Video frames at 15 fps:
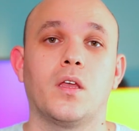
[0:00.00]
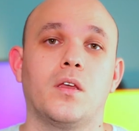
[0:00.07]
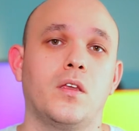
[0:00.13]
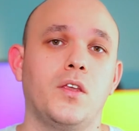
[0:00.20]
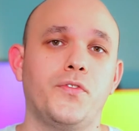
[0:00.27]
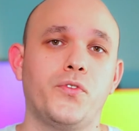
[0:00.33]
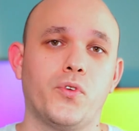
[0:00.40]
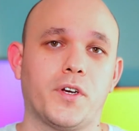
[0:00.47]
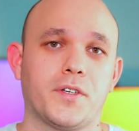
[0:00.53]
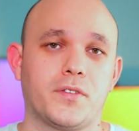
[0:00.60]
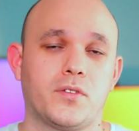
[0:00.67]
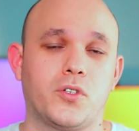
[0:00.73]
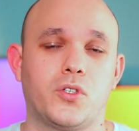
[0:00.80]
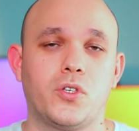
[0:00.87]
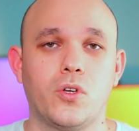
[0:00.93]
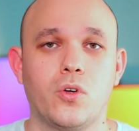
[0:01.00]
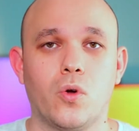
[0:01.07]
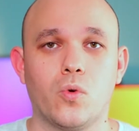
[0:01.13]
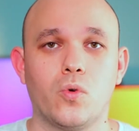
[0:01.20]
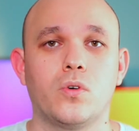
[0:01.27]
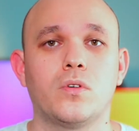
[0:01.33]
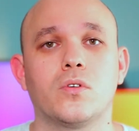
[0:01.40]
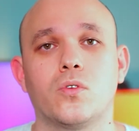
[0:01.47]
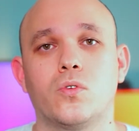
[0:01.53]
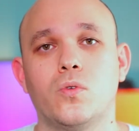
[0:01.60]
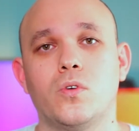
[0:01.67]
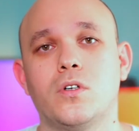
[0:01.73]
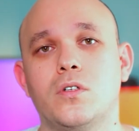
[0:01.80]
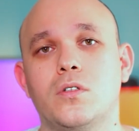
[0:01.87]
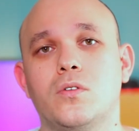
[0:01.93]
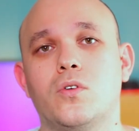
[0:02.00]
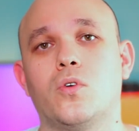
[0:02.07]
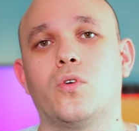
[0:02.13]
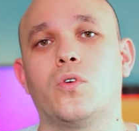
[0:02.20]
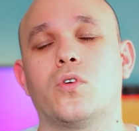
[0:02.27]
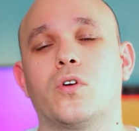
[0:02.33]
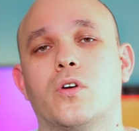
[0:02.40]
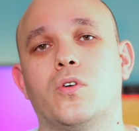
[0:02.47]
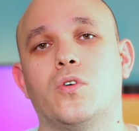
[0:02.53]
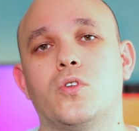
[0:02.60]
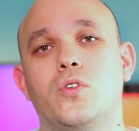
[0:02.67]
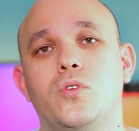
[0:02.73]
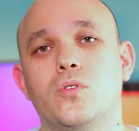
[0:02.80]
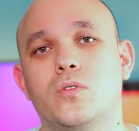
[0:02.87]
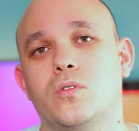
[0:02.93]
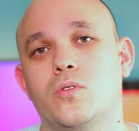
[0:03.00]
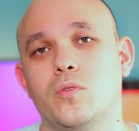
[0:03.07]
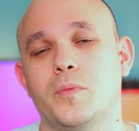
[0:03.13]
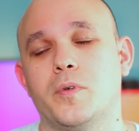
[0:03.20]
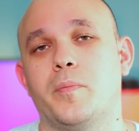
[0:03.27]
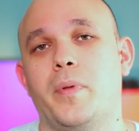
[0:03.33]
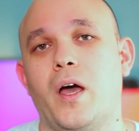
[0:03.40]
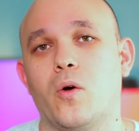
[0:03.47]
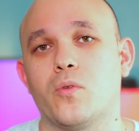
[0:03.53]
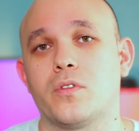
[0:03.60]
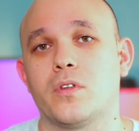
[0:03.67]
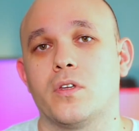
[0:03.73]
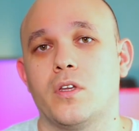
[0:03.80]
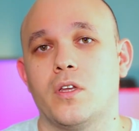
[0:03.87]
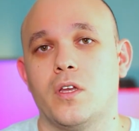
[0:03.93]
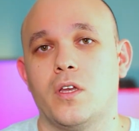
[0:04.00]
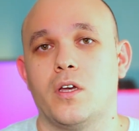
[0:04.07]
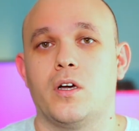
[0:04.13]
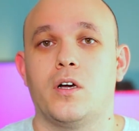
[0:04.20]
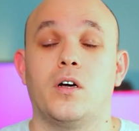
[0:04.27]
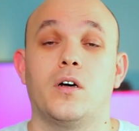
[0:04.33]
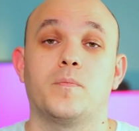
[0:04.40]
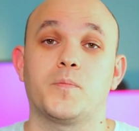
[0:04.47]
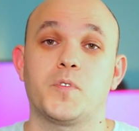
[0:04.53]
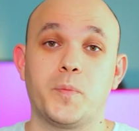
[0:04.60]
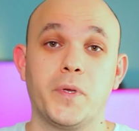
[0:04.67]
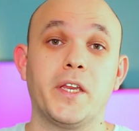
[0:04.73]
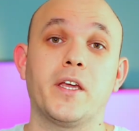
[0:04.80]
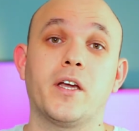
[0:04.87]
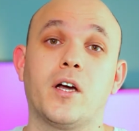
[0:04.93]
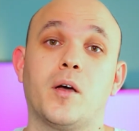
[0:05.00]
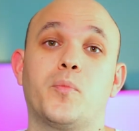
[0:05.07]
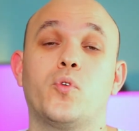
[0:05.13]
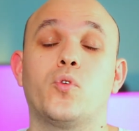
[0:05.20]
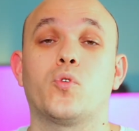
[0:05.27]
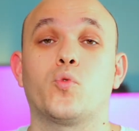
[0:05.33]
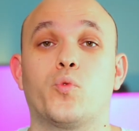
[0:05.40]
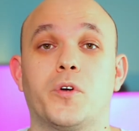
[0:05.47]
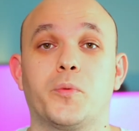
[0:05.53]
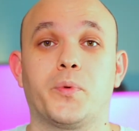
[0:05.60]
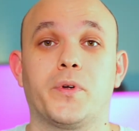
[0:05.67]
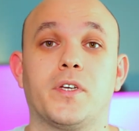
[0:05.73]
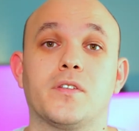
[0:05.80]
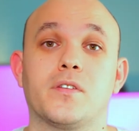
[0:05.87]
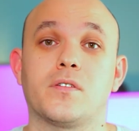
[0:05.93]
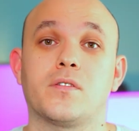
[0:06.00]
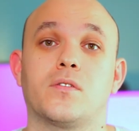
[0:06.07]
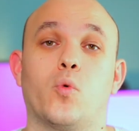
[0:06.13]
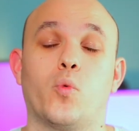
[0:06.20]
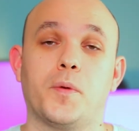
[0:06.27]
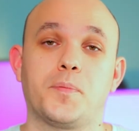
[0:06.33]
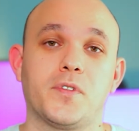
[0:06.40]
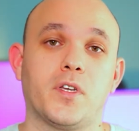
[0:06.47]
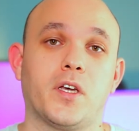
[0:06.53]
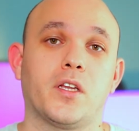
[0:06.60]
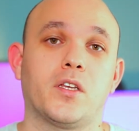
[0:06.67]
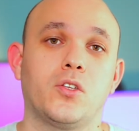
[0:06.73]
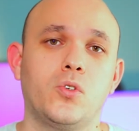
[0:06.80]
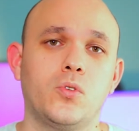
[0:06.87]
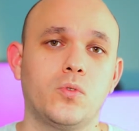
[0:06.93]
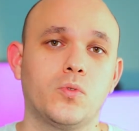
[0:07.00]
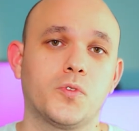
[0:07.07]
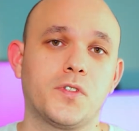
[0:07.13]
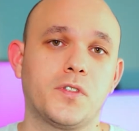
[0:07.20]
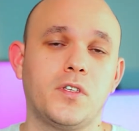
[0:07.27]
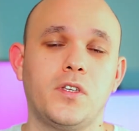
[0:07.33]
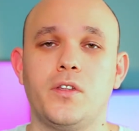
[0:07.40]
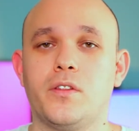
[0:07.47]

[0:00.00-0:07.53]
If you are searching on Google or on YouTube about speeding up your WordPress website, you will see